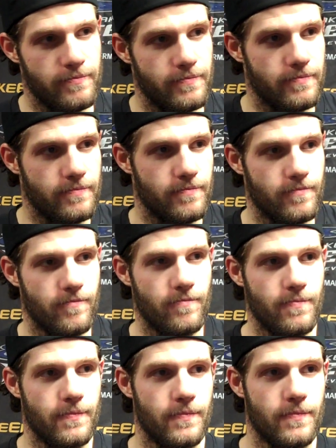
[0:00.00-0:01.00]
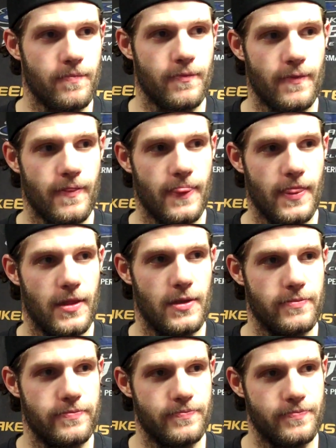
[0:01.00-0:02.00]
what do you guys have to do to, to keep
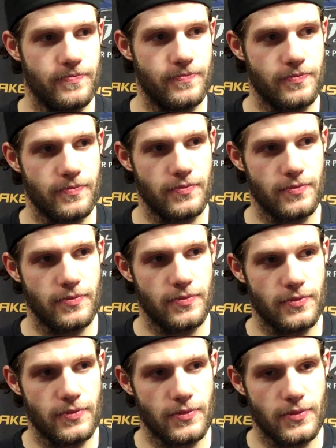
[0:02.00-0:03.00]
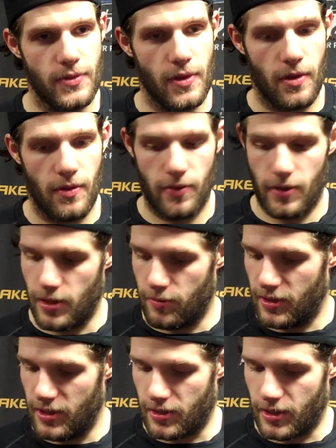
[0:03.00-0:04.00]
playing hard every night? Well, I
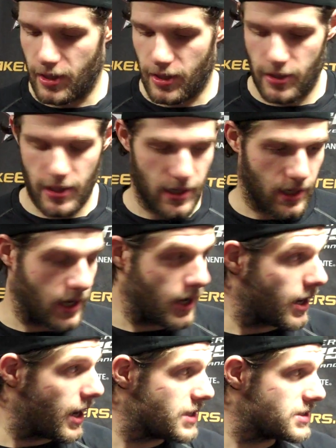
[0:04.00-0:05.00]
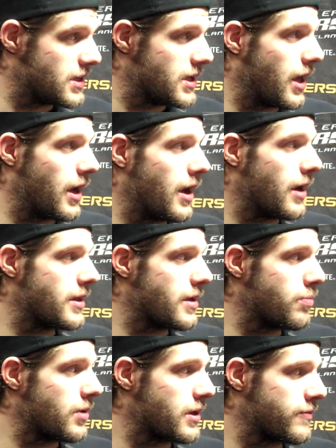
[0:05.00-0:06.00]
mean, uh, you got guys that uh, are
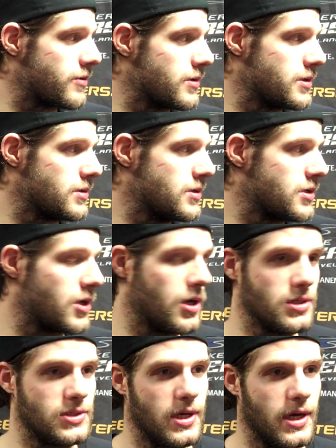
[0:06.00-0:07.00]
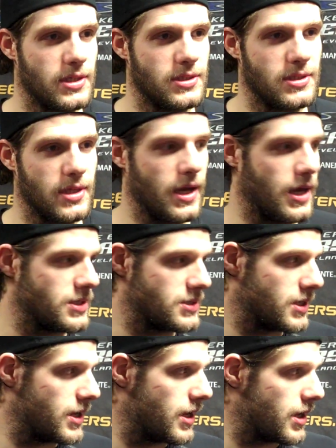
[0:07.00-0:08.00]
playing for new contracts, the guys
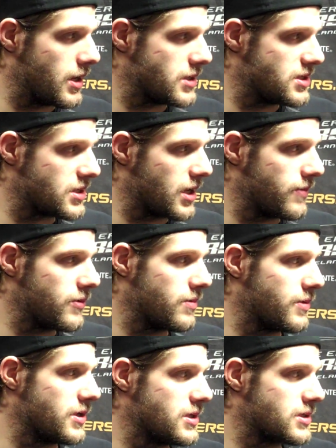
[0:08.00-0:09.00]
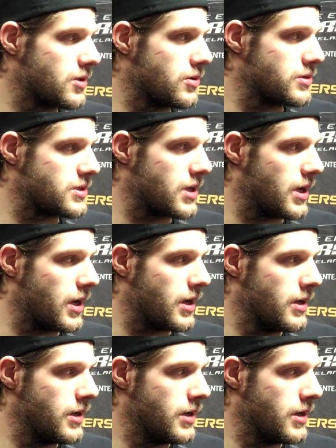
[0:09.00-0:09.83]
that uh, just came from the East Coast, uh,